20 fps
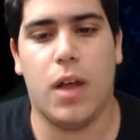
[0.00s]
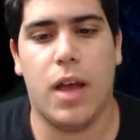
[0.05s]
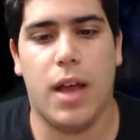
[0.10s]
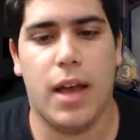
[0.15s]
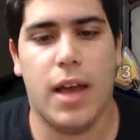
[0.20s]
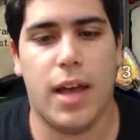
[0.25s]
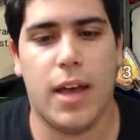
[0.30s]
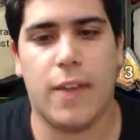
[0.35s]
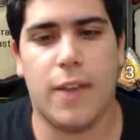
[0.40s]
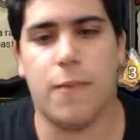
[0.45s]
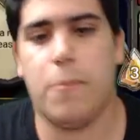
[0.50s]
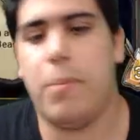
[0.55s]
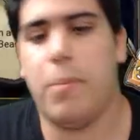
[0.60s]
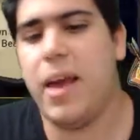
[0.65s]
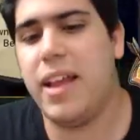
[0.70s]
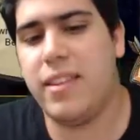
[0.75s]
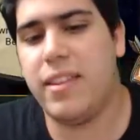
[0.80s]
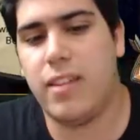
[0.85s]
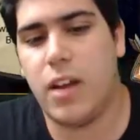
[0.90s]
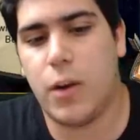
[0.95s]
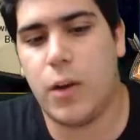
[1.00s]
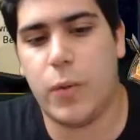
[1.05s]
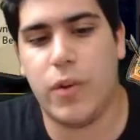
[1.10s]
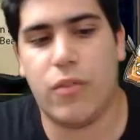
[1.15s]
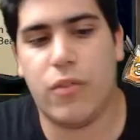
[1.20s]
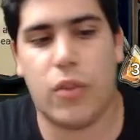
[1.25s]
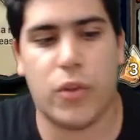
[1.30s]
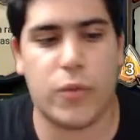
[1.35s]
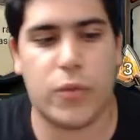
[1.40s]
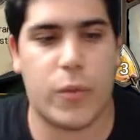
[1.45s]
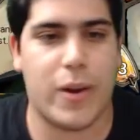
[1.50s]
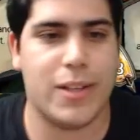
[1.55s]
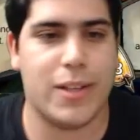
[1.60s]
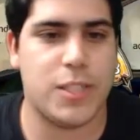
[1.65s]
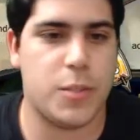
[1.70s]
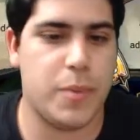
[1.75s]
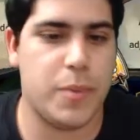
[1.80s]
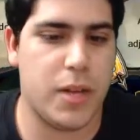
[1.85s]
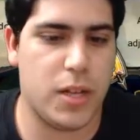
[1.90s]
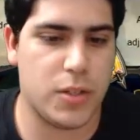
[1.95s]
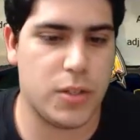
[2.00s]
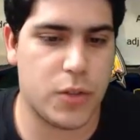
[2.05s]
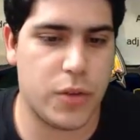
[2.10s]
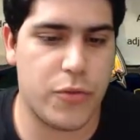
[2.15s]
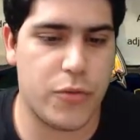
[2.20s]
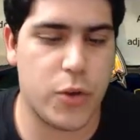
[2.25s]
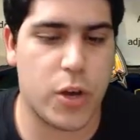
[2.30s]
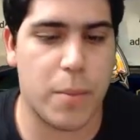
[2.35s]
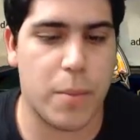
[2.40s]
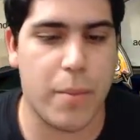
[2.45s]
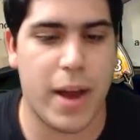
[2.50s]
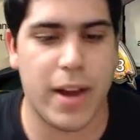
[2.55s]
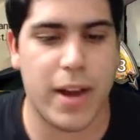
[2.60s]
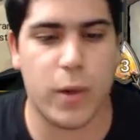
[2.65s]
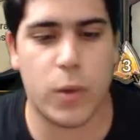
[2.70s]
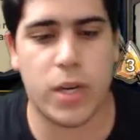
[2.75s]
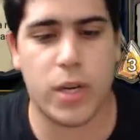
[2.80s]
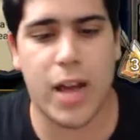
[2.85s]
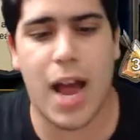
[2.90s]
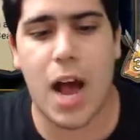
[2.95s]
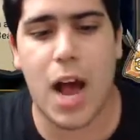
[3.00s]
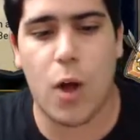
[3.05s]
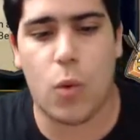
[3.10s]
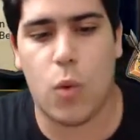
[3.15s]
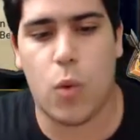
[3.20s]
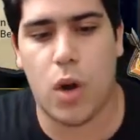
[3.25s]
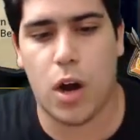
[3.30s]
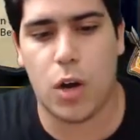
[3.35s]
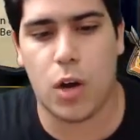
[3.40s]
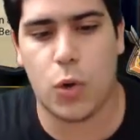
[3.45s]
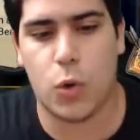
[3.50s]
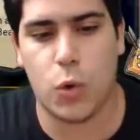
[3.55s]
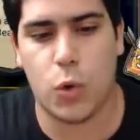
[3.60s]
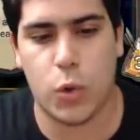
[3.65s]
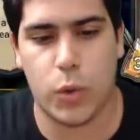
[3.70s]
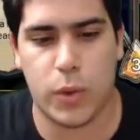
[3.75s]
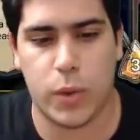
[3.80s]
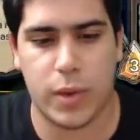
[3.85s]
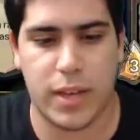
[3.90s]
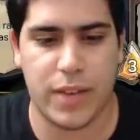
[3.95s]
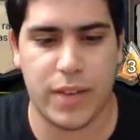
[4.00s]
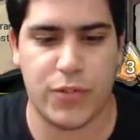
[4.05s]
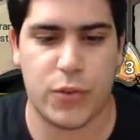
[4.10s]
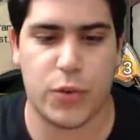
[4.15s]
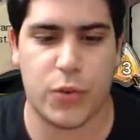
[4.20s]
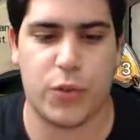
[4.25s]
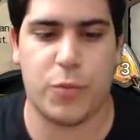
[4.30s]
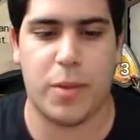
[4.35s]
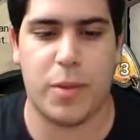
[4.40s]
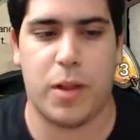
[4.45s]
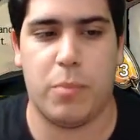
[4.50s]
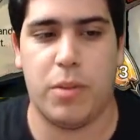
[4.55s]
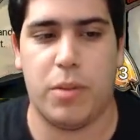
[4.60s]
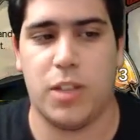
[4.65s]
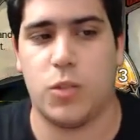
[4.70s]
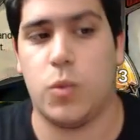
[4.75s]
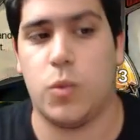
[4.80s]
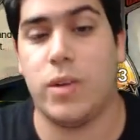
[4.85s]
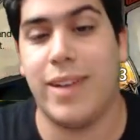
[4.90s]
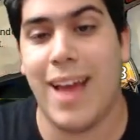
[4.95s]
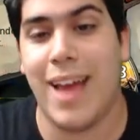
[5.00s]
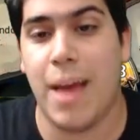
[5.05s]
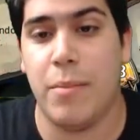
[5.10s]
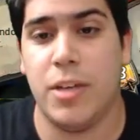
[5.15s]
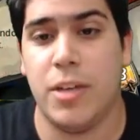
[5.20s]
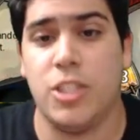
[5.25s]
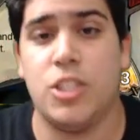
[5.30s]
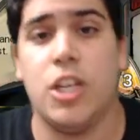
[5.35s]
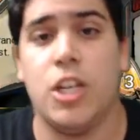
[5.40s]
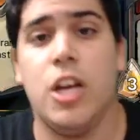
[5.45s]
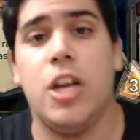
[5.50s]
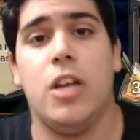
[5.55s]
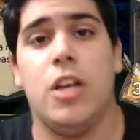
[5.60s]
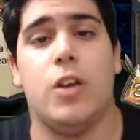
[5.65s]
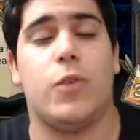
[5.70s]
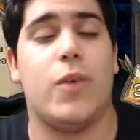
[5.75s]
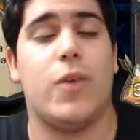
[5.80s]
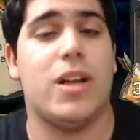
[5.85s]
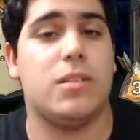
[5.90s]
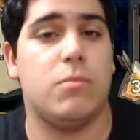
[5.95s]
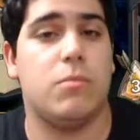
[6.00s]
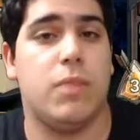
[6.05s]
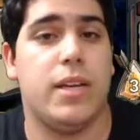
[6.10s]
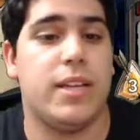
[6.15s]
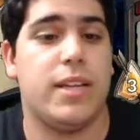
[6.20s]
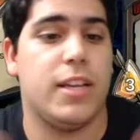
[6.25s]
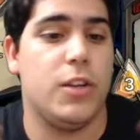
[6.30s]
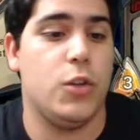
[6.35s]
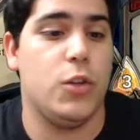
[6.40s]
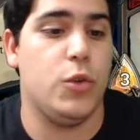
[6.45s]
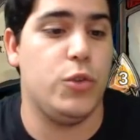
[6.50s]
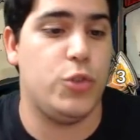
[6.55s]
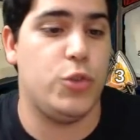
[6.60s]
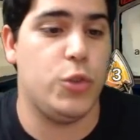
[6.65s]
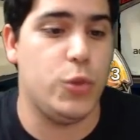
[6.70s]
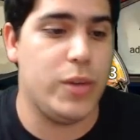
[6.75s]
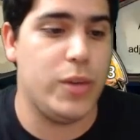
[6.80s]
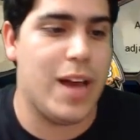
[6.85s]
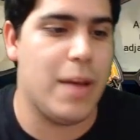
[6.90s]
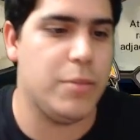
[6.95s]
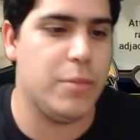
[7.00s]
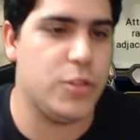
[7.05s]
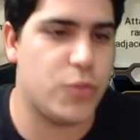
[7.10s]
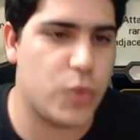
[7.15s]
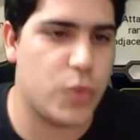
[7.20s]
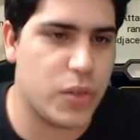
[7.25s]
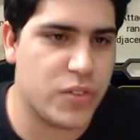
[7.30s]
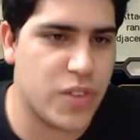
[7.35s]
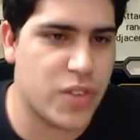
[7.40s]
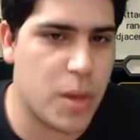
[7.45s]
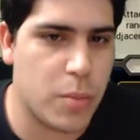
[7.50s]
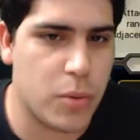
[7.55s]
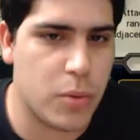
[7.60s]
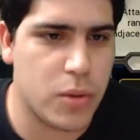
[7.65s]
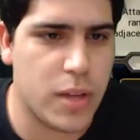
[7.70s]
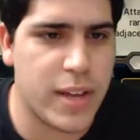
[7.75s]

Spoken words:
and the Pantheon revolves around spells. So if you combine it with Aokwang, who gives your spell plus 1 damage, your Crescent Blade can do 2 damage, for example.